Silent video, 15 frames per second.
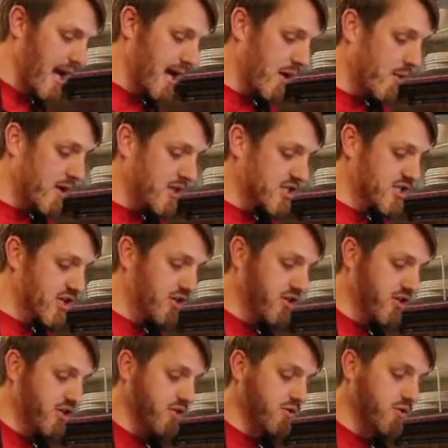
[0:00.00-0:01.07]
and I want to show
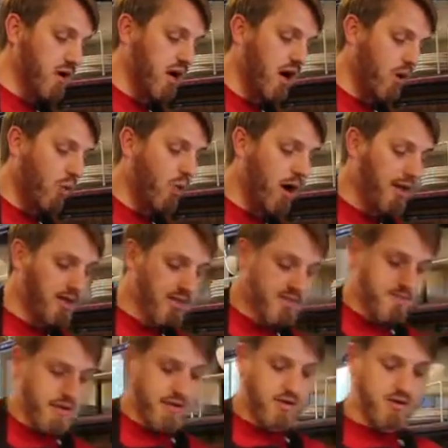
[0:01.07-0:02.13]
you what this
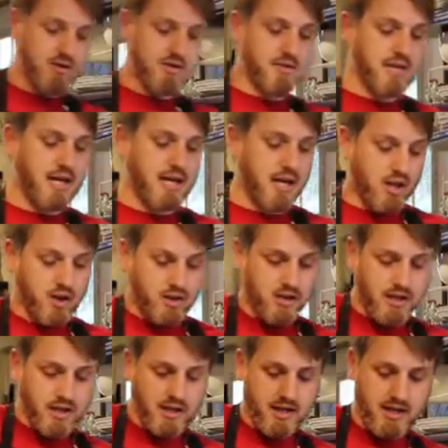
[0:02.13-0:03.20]
butter looks like.
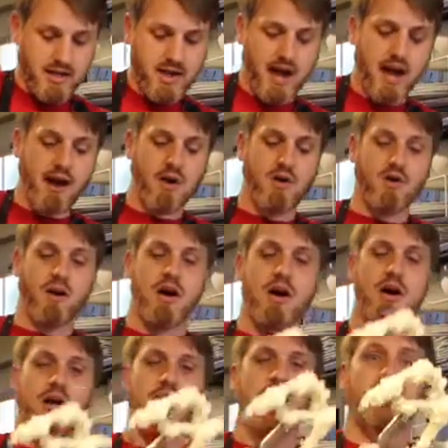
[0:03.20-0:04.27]
Look how
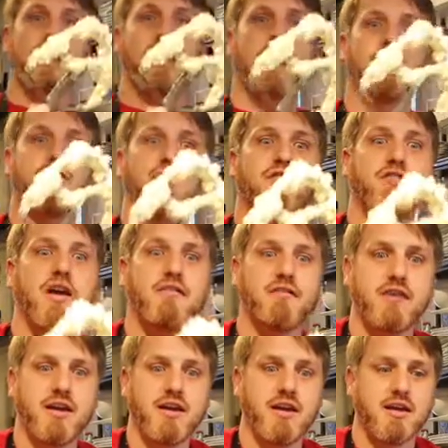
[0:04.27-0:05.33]

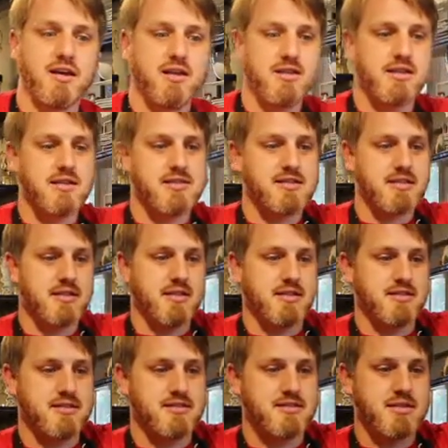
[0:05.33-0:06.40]
fluffy this
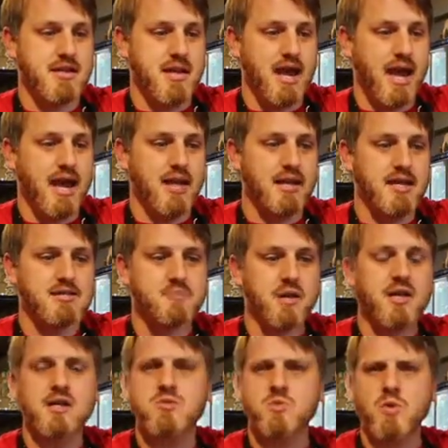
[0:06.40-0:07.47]
is, and it's
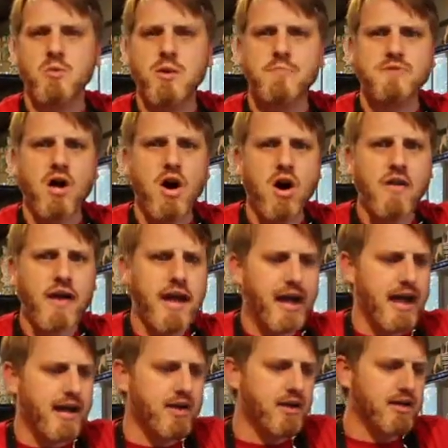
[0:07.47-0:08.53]
because we whipped all that
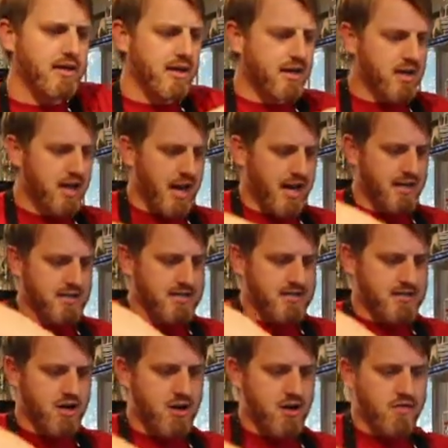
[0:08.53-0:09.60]
air in there and
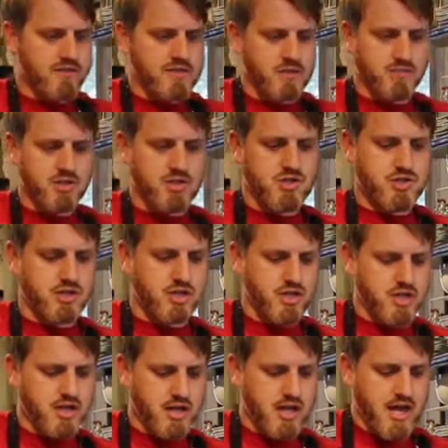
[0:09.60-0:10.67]
dissolved some of the
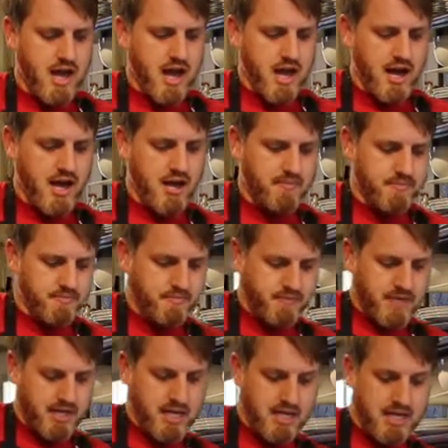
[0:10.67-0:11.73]
sugar
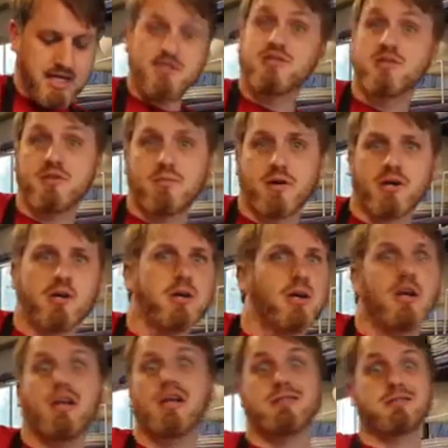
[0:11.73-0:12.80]
into the
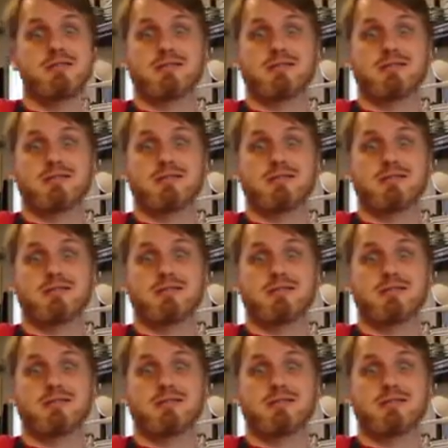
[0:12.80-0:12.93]
butter, and